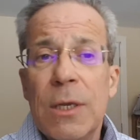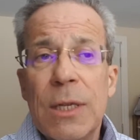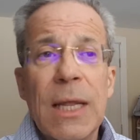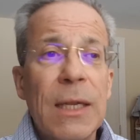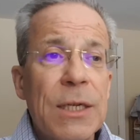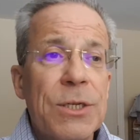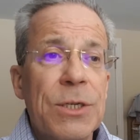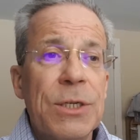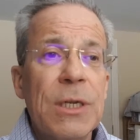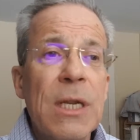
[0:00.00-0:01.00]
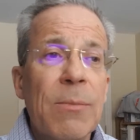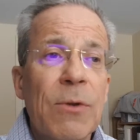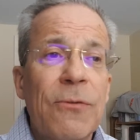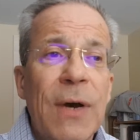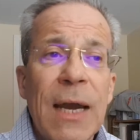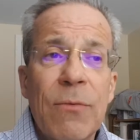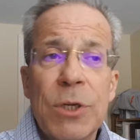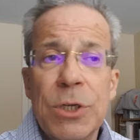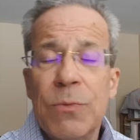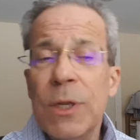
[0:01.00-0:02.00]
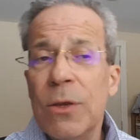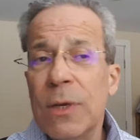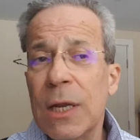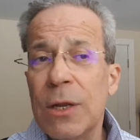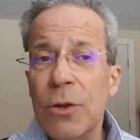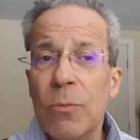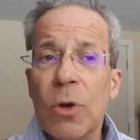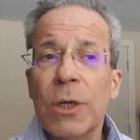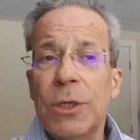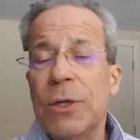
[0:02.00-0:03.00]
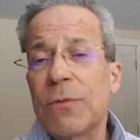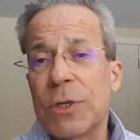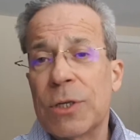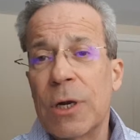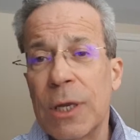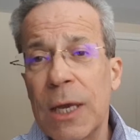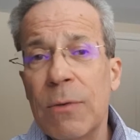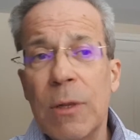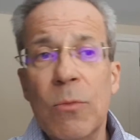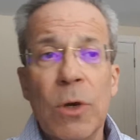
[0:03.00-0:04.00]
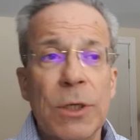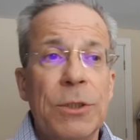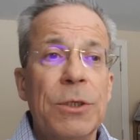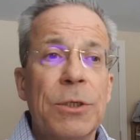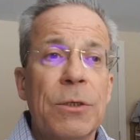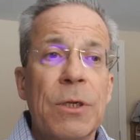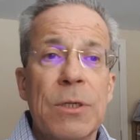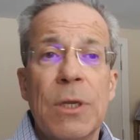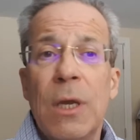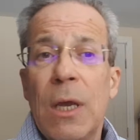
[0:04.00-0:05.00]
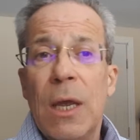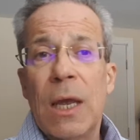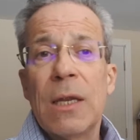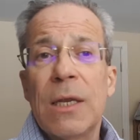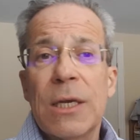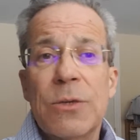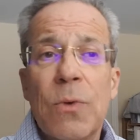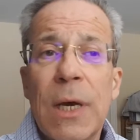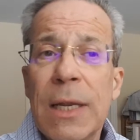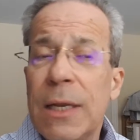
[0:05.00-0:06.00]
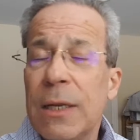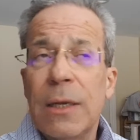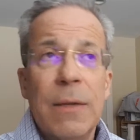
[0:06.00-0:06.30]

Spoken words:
And that leads to SID number 5, which is when you get a new mortgage, you have to start again with a mortgage insurance. And guess what?